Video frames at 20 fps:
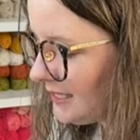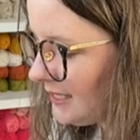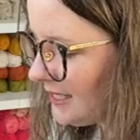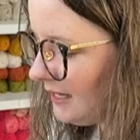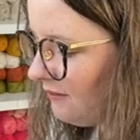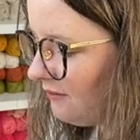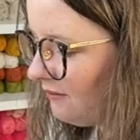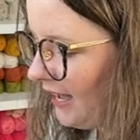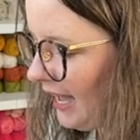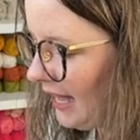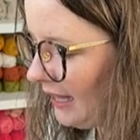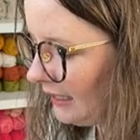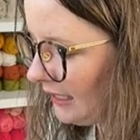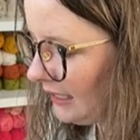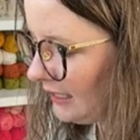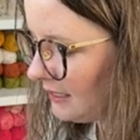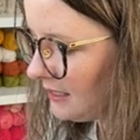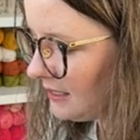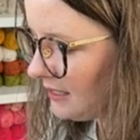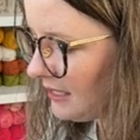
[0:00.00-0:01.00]
and
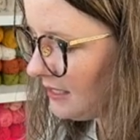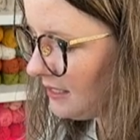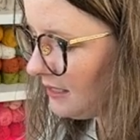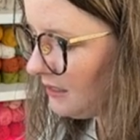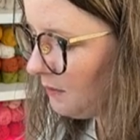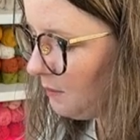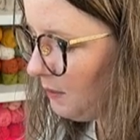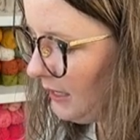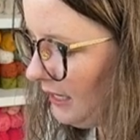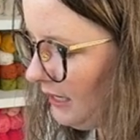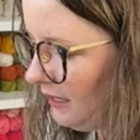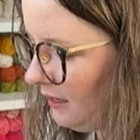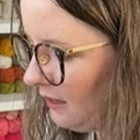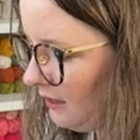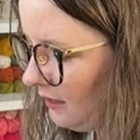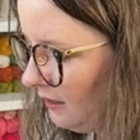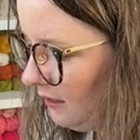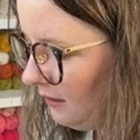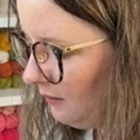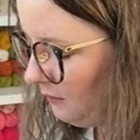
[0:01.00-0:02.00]
valleys. This is a peak
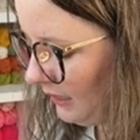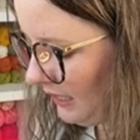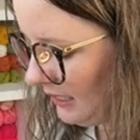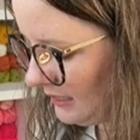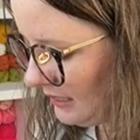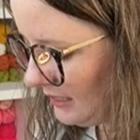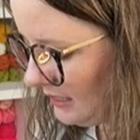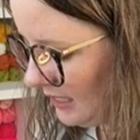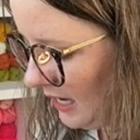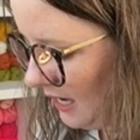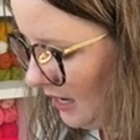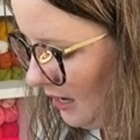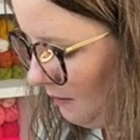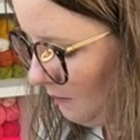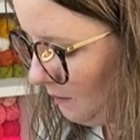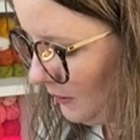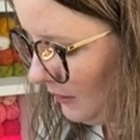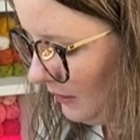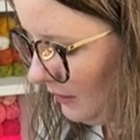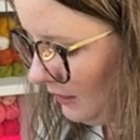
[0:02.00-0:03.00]
because it's
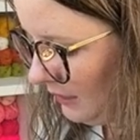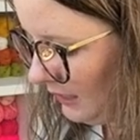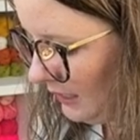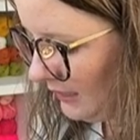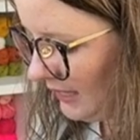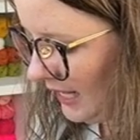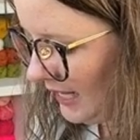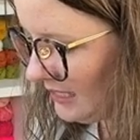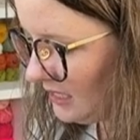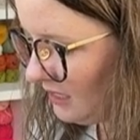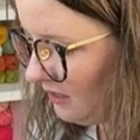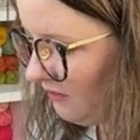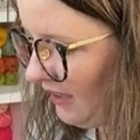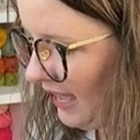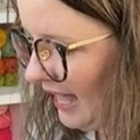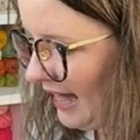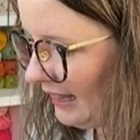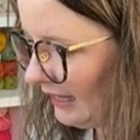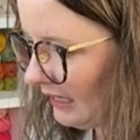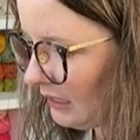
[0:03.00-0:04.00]
up, and that's a
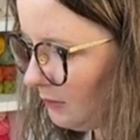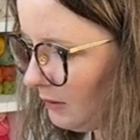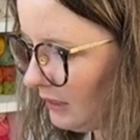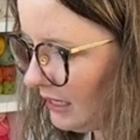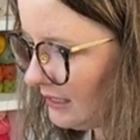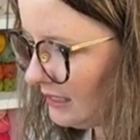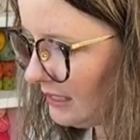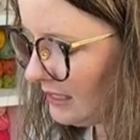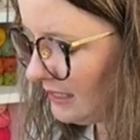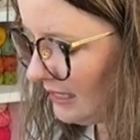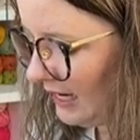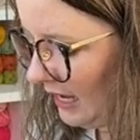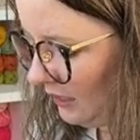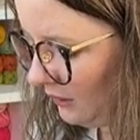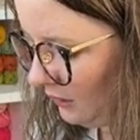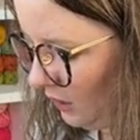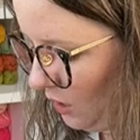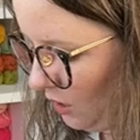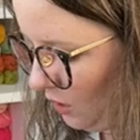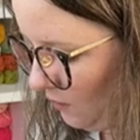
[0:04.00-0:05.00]
valley because it's down
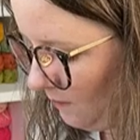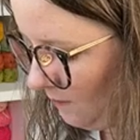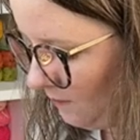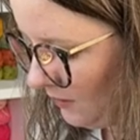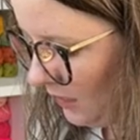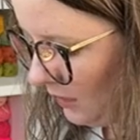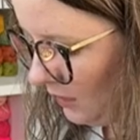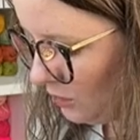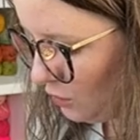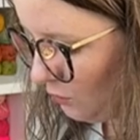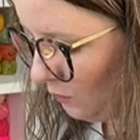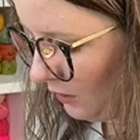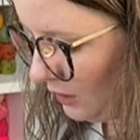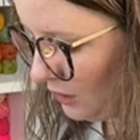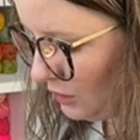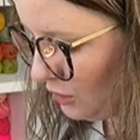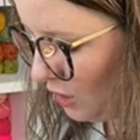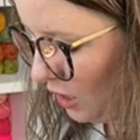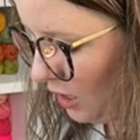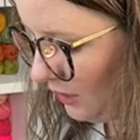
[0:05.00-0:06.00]
low. So we're going to
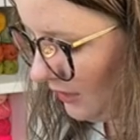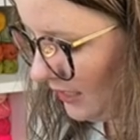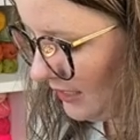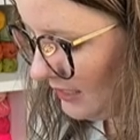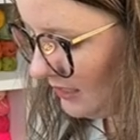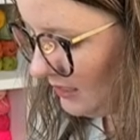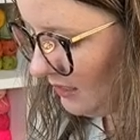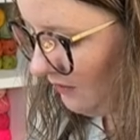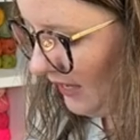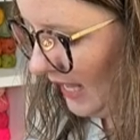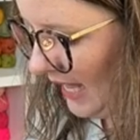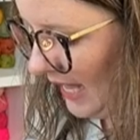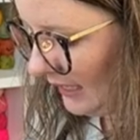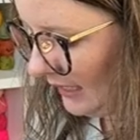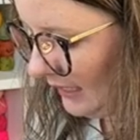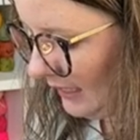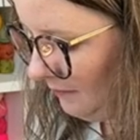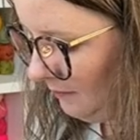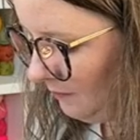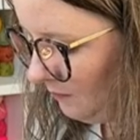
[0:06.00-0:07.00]
start, this is a
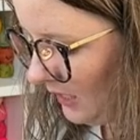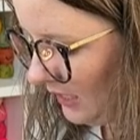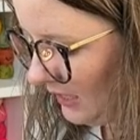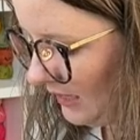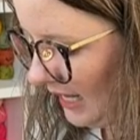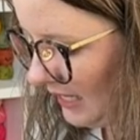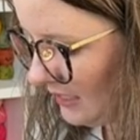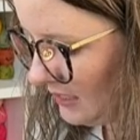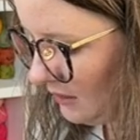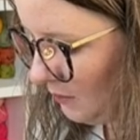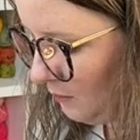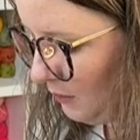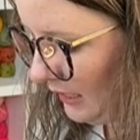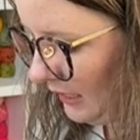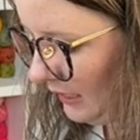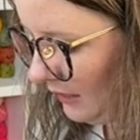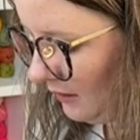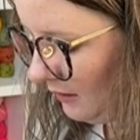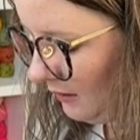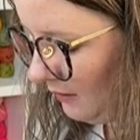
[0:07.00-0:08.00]
valley, and that's a
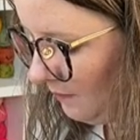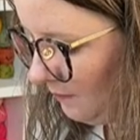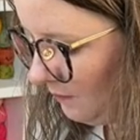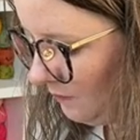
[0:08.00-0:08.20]
peak.